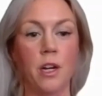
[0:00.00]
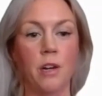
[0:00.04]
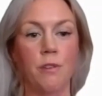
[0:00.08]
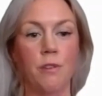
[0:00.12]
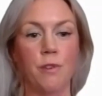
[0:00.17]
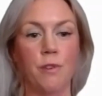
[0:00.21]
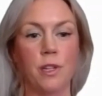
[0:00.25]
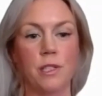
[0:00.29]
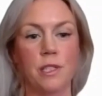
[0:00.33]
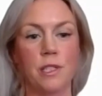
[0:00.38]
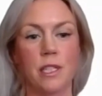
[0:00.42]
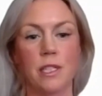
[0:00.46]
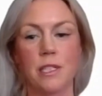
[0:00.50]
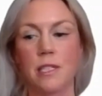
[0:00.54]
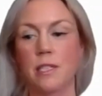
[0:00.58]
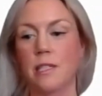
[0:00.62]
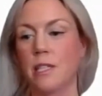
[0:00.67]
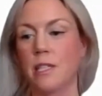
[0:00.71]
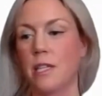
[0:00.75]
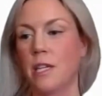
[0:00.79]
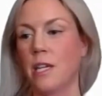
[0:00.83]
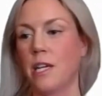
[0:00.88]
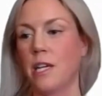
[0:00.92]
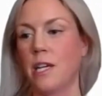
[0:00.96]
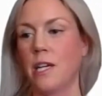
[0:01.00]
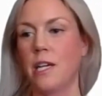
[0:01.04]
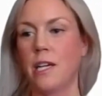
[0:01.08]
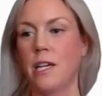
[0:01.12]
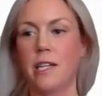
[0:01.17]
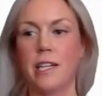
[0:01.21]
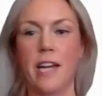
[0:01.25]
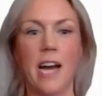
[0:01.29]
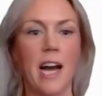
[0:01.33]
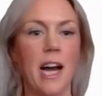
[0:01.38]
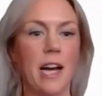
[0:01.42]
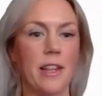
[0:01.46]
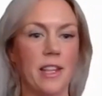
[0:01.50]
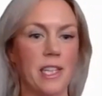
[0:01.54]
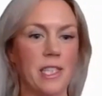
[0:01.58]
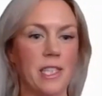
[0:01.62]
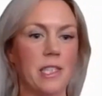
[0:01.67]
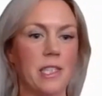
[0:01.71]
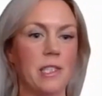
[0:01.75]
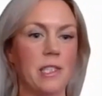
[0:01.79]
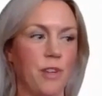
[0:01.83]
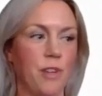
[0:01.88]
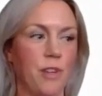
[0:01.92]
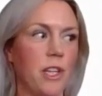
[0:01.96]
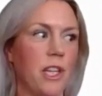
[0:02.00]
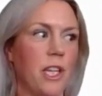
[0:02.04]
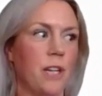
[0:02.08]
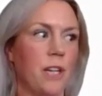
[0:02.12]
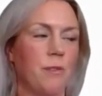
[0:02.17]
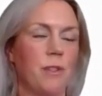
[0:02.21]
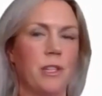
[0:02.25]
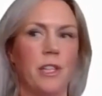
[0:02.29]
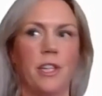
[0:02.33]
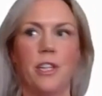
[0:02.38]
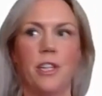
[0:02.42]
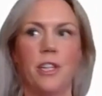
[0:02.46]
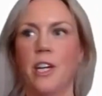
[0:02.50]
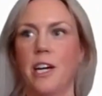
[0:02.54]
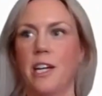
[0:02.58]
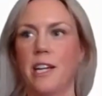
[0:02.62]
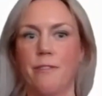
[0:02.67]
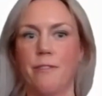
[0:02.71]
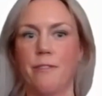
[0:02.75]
versus, yeah, this is feeling really good.